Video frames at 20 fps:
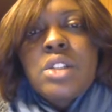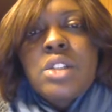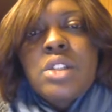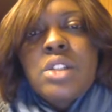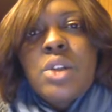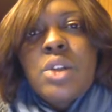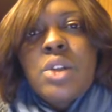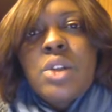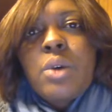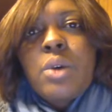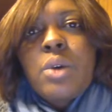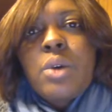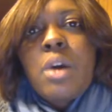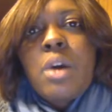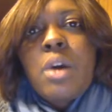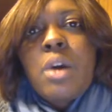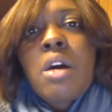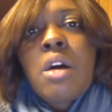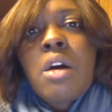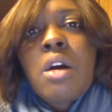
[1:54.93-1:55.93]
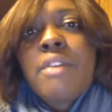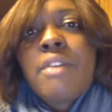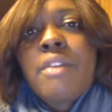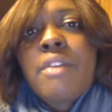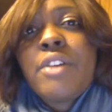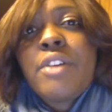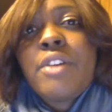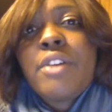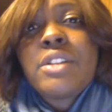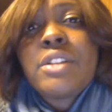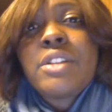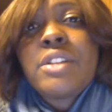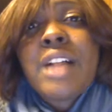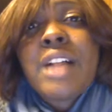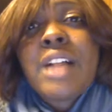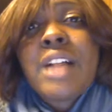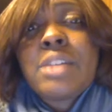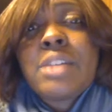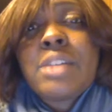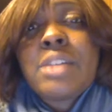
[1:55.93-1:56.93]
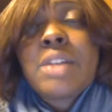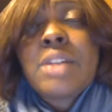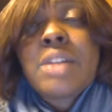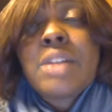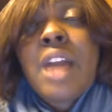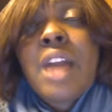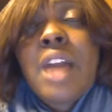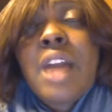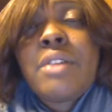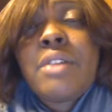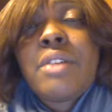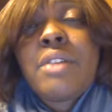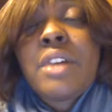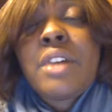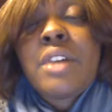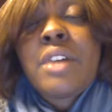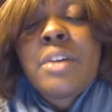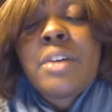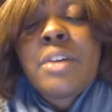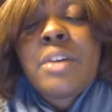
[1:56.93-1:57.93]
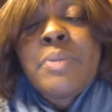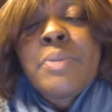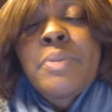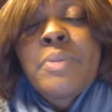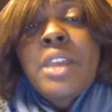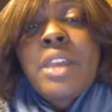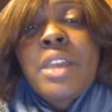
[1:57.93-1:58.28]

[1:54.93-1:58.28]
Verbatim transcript: And so our very first class was kind of a